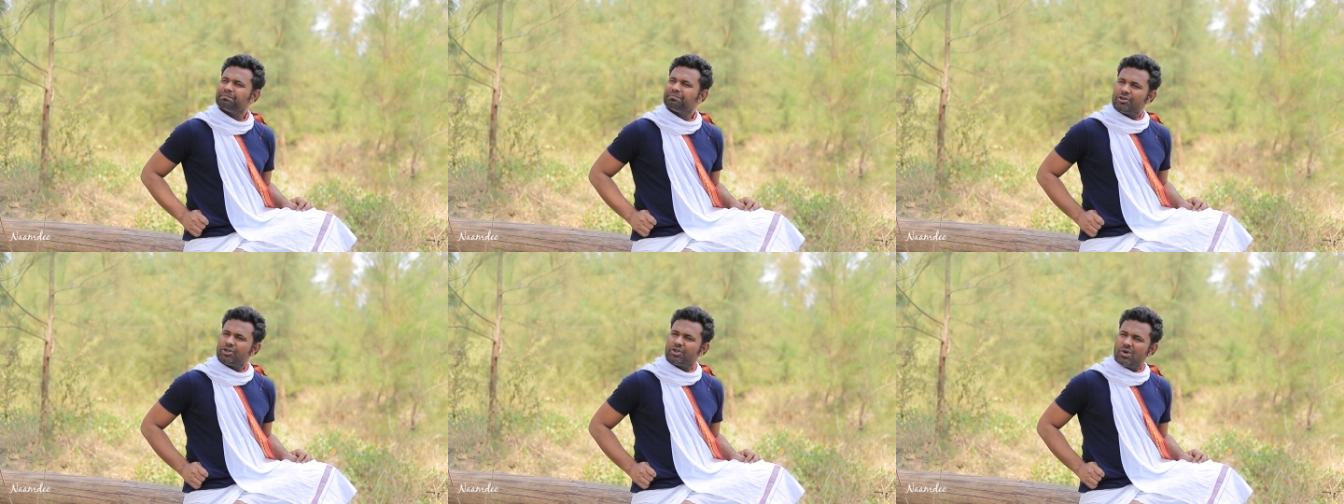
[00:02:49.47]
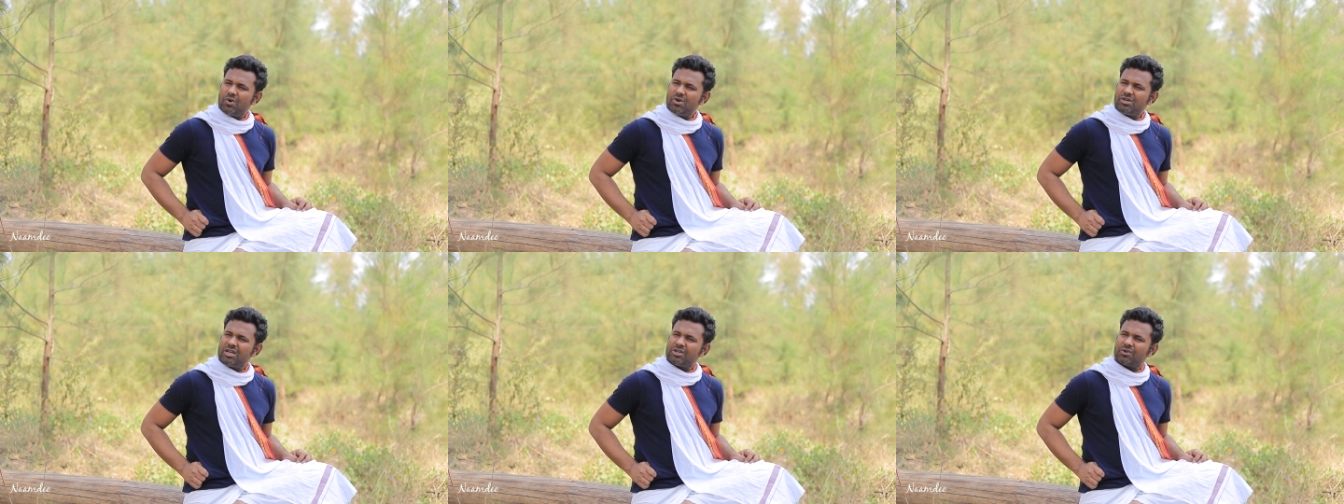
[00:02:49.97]
You
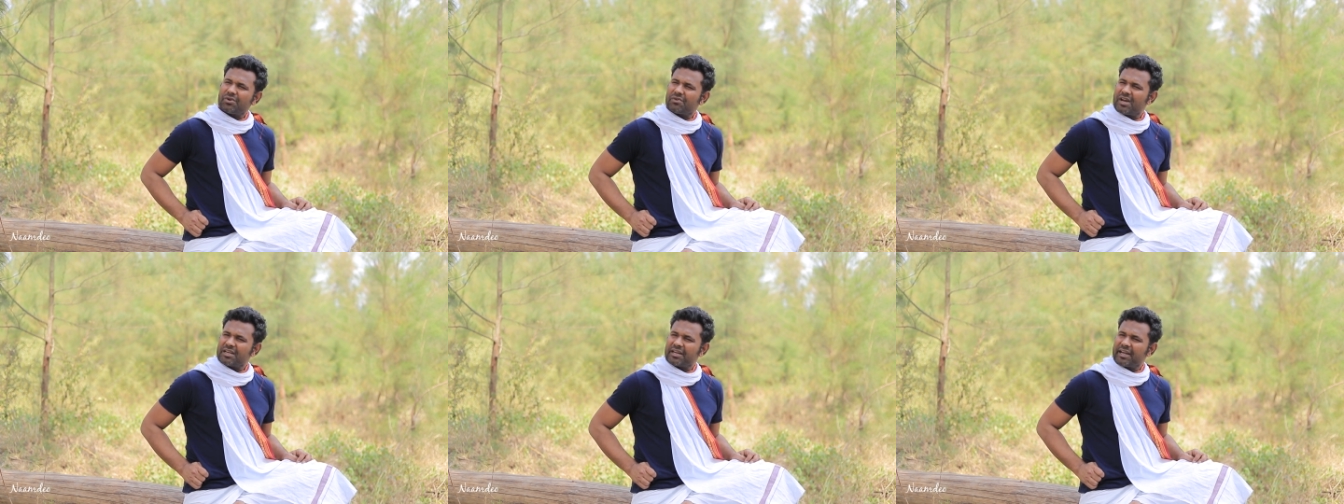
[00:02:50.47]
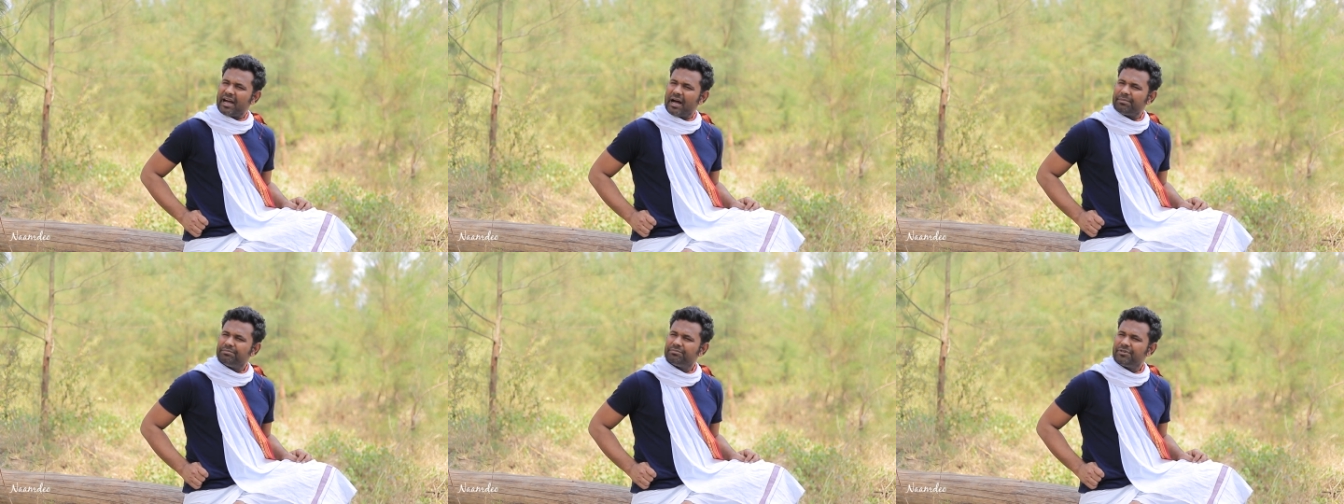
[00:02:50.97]
do need to create a
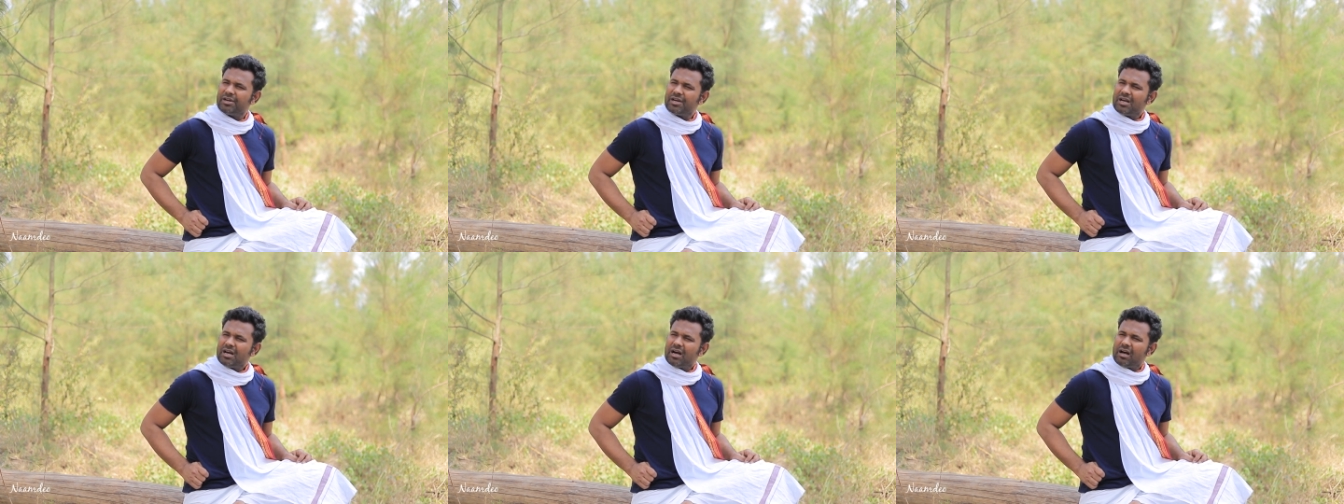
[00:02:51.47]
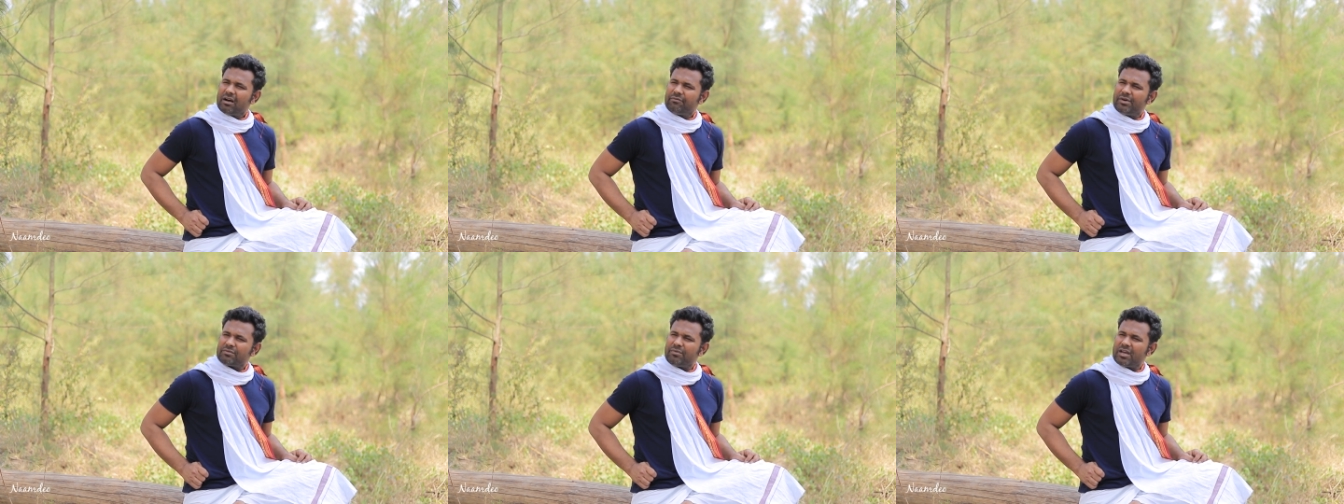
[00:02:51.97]
gap
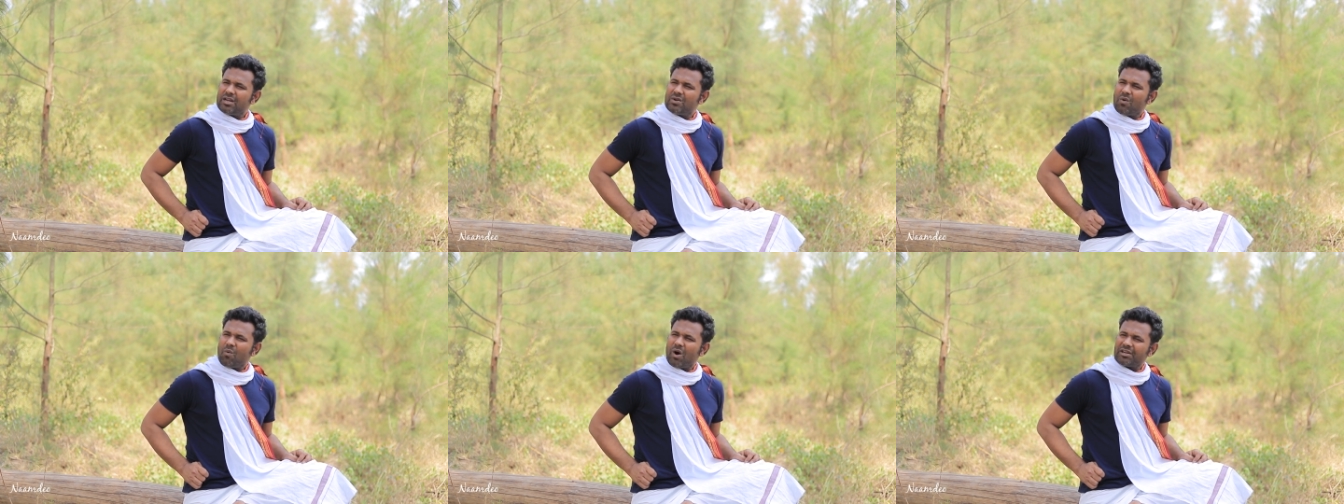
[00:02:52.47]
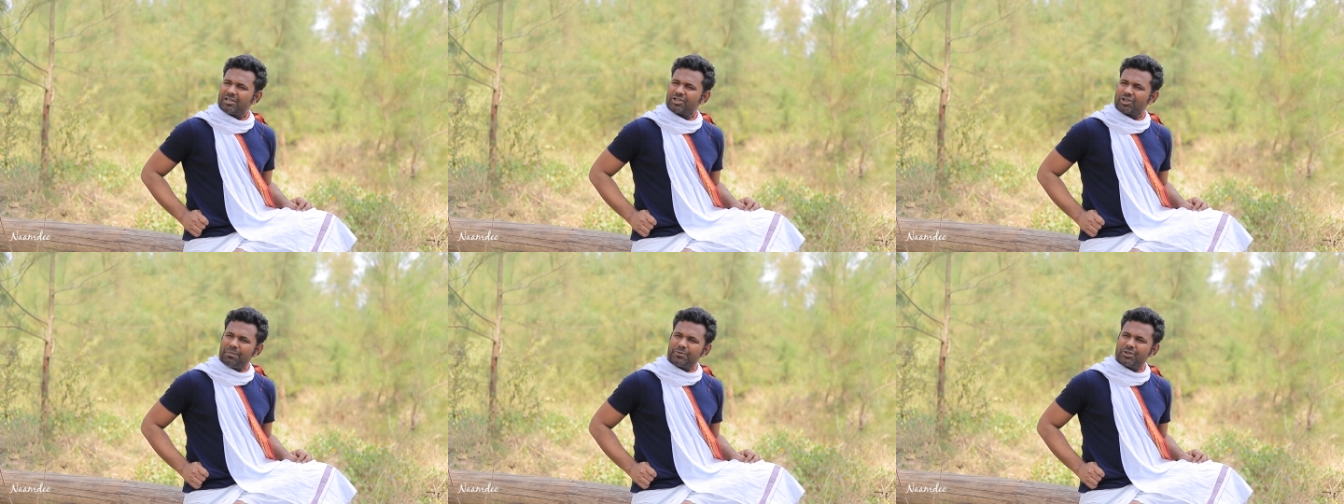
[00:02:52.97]
between what
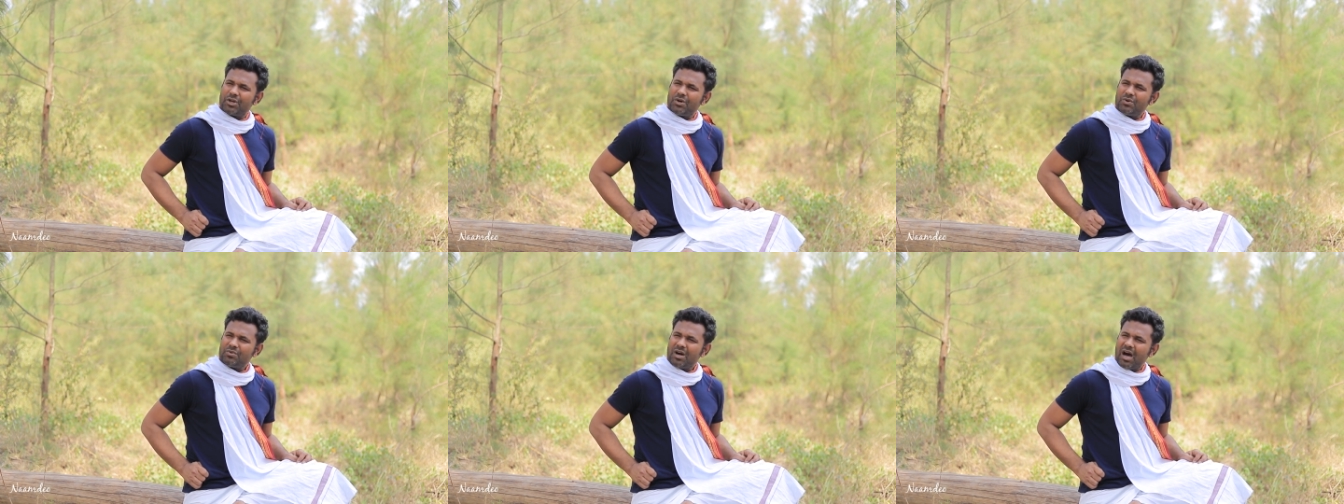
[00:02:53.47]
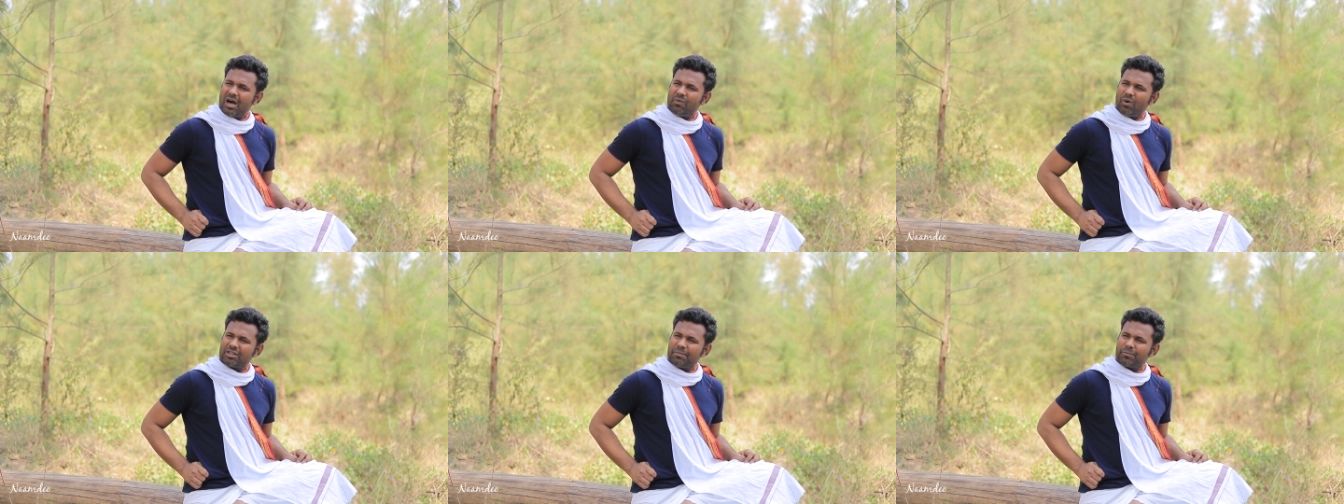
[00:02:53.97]
stops you
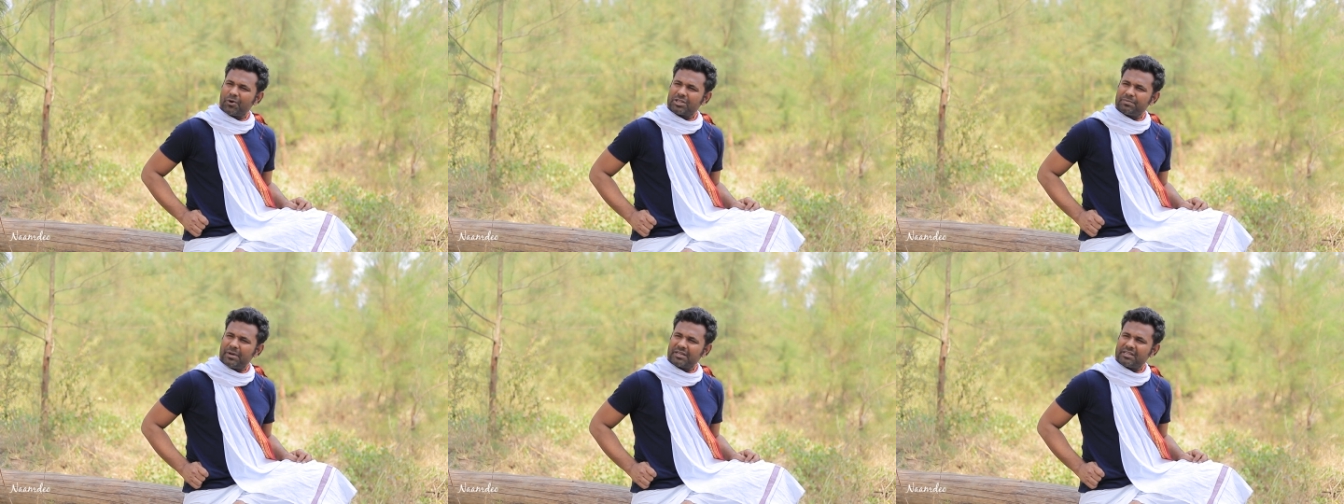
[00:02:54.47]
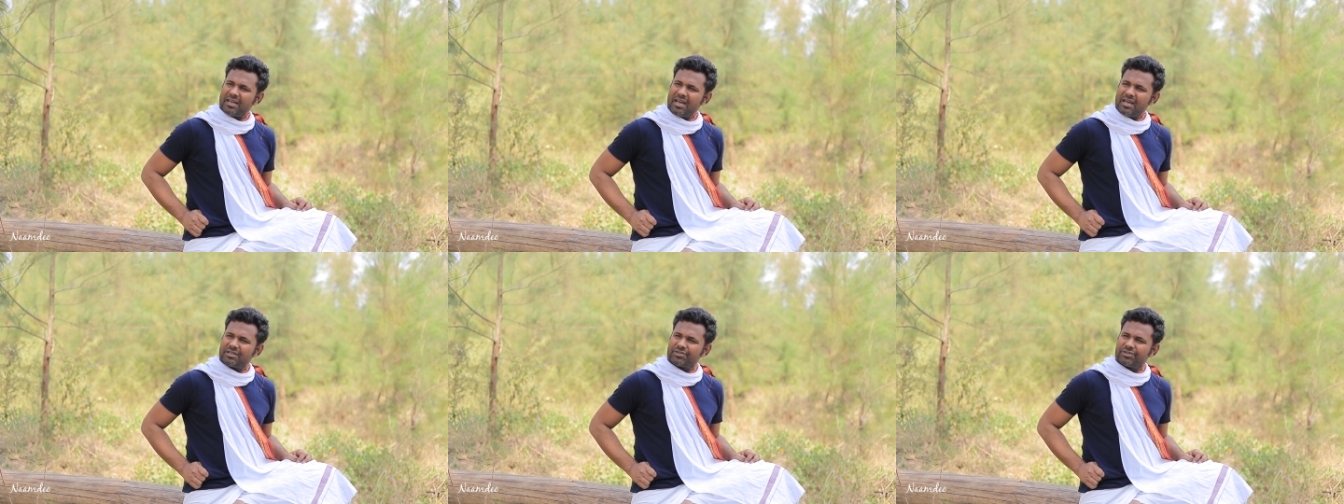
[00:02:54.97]
and what the prospect
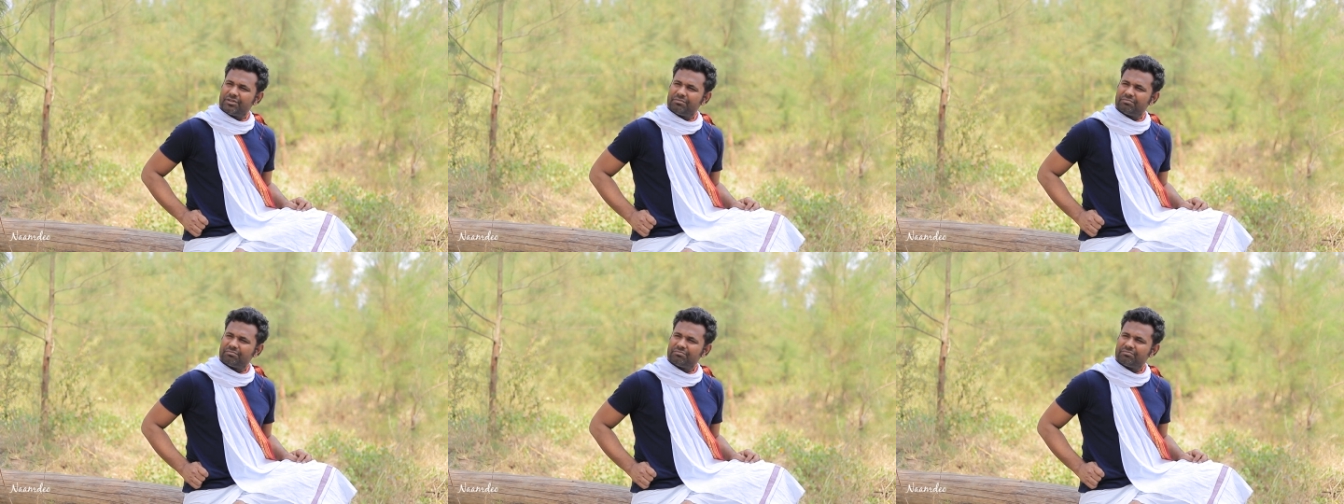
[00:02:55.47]
is.